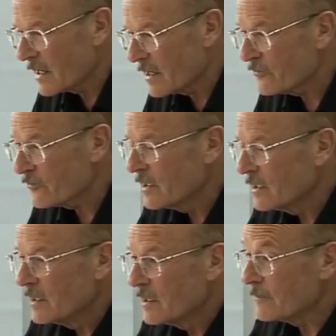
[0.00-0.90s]
life,
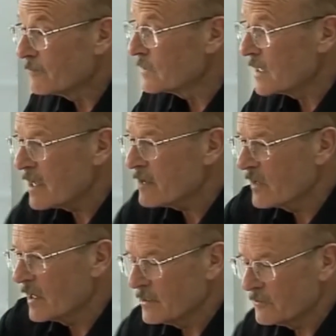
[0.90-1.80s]
if we
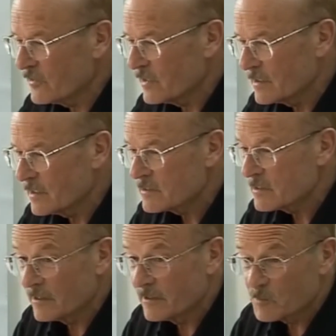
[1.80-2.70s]
have any
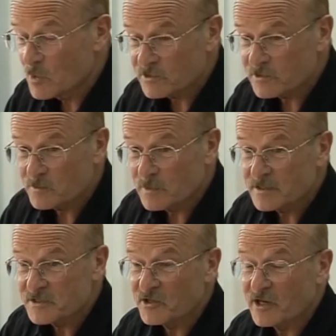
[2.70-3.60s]
feelings, innermost
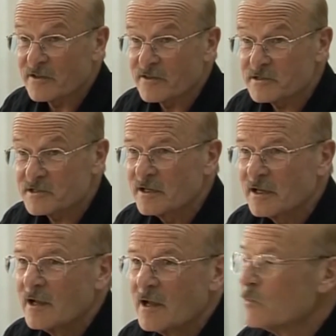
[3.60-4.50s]
ones or others,
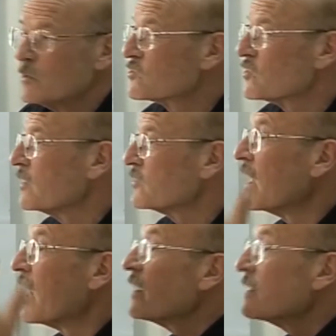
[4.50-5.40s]
we try
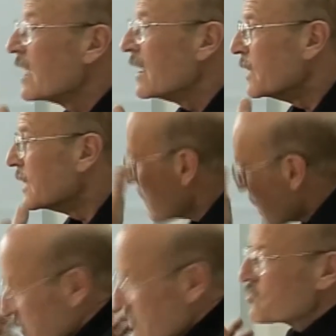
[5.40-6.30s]
to hide them and
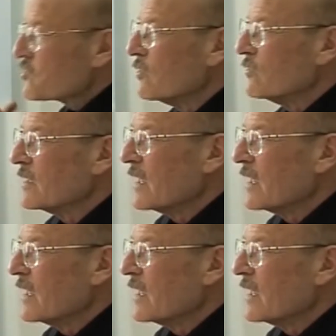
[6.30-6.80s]
not to show